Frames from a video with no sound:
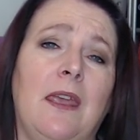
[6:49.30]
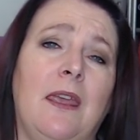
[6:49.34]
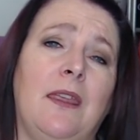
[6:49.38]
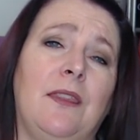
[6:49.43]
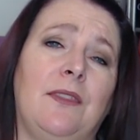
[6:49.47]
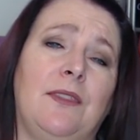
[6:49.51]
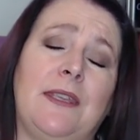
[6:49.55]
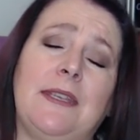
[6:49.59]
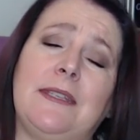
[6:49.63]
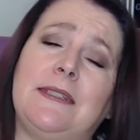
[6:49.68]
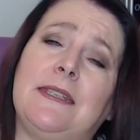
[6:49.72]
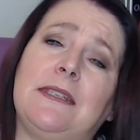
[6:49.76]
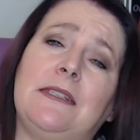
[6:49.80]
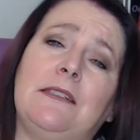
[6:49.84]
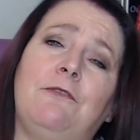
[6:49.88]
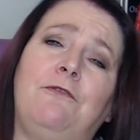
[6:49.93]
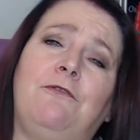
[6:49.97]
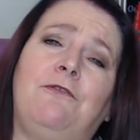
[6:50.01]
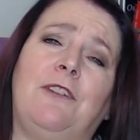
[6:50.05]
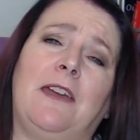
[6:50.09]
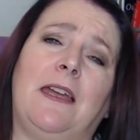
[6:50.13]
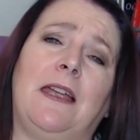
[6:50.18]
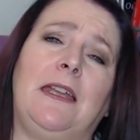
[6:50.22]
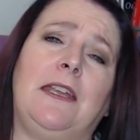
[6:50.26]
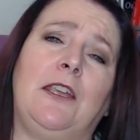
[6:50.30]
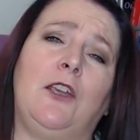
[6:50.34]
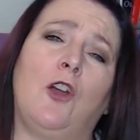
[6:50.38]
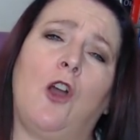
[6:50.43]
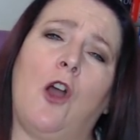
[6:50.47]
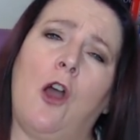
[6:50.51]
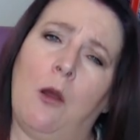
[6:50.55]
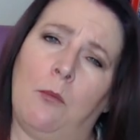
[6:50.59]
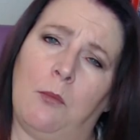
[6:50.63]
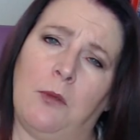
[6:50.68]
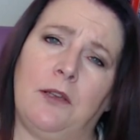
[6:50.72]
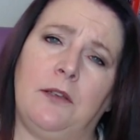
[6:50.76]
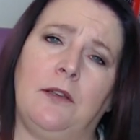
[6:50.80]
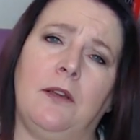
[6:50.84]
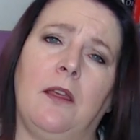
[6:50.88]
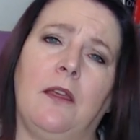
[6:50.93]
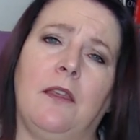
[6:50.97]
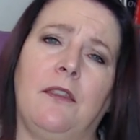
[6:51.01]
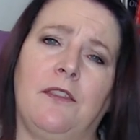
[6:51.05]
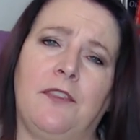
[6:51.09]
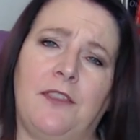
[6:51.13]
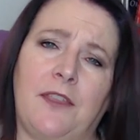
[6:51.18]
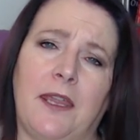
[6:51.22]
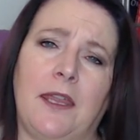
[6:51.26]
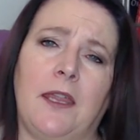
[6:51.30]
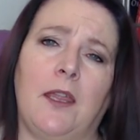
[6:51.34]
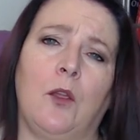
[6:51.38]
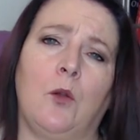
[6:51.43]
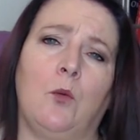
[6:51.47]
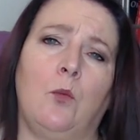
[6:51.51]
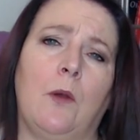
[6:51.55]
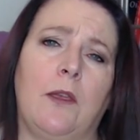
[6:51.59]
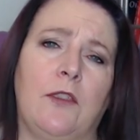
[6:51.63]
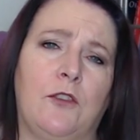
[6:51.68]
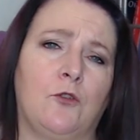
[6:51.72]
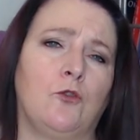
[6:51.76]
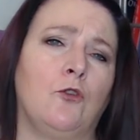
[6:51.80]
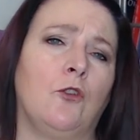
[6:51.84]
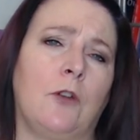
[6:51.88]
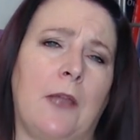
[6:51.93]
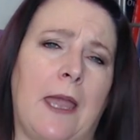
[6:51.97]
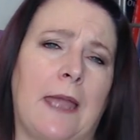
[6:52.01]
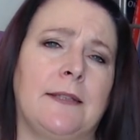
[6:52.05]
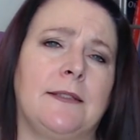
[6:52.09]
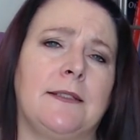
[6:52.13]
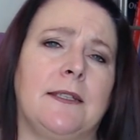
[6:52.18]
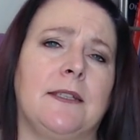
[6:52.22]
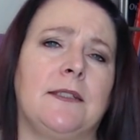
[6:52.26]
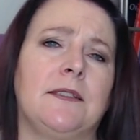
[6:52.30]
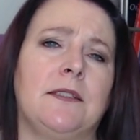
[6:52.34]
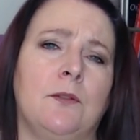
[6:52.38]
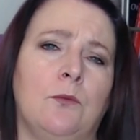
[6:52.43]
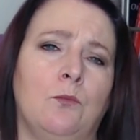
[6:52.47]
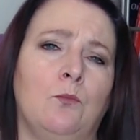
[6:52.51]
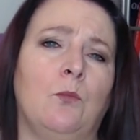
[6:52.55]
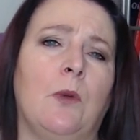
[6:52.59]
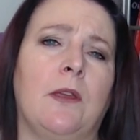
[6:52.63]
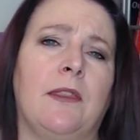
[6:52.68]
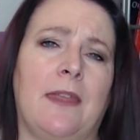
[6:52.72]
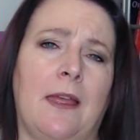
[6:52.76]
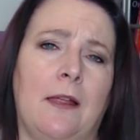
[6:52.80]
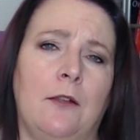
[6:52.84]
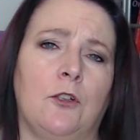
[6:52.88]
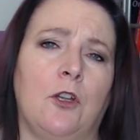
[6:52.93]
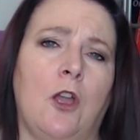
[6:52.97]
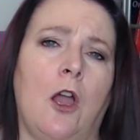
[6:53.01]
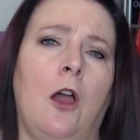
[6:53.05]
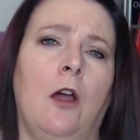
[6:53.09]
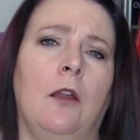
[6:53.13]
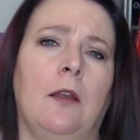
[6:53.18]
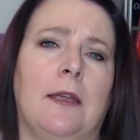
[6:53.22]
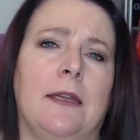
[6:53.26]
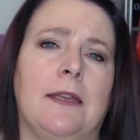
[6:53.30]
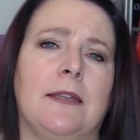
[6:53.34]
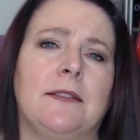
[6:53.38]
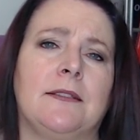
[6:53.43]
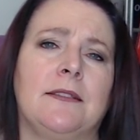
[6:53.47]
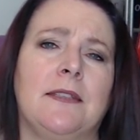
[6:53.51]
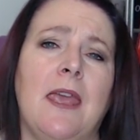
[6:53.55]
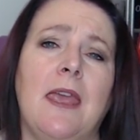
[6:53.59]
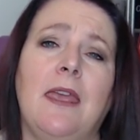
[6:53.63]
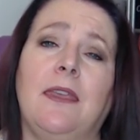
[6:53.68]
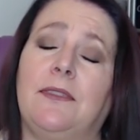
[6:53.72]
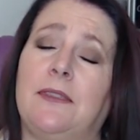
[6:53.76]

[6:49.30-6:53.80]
This is a fairly common thing with drug addicts and with alcoholics.